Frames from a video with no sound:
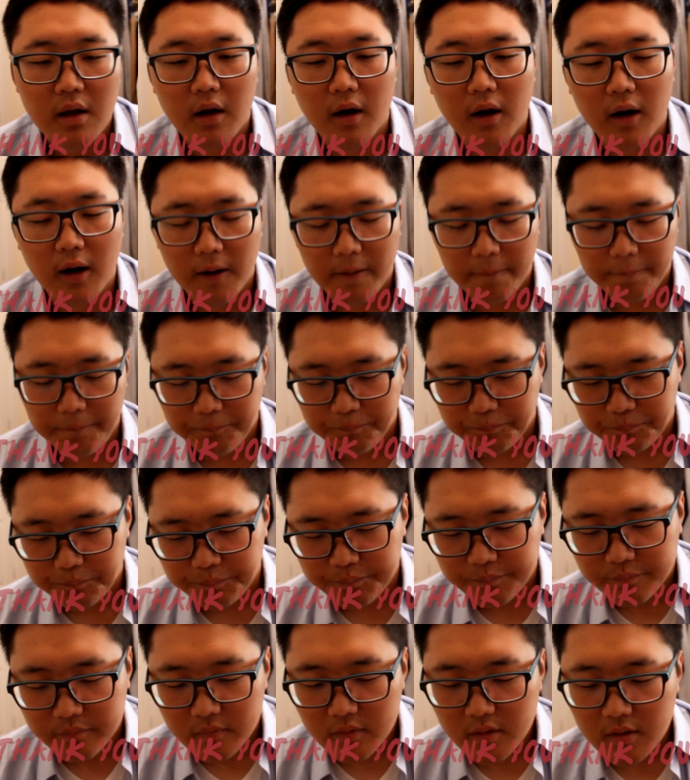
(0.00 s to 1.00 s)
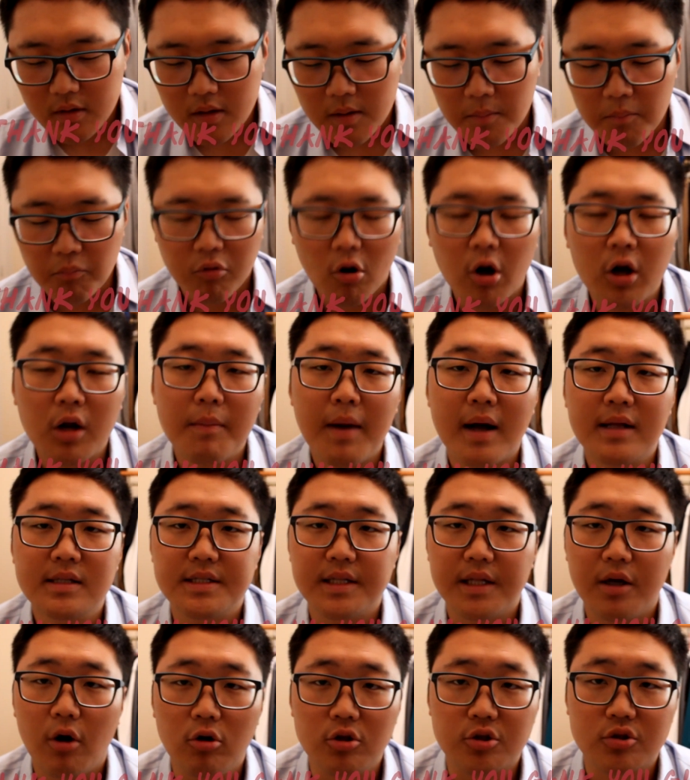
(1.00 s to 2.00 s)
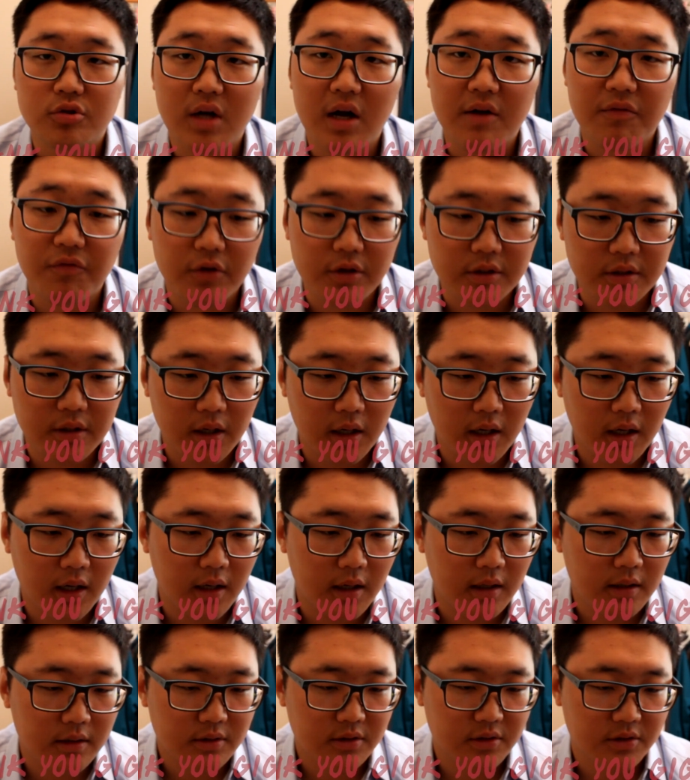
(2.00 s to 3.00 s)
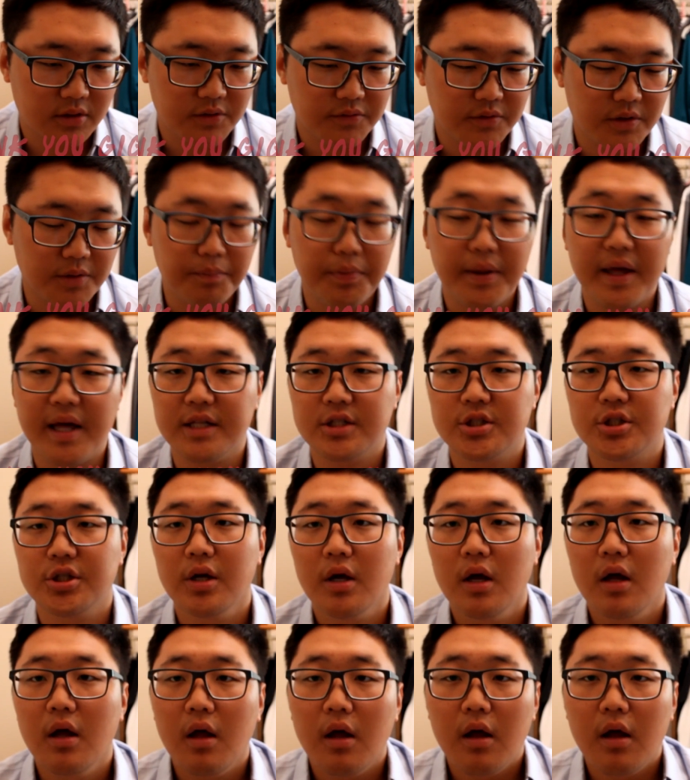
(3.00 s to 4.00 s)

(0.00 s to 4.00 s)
brought him out to the Old Trafford, the pitch,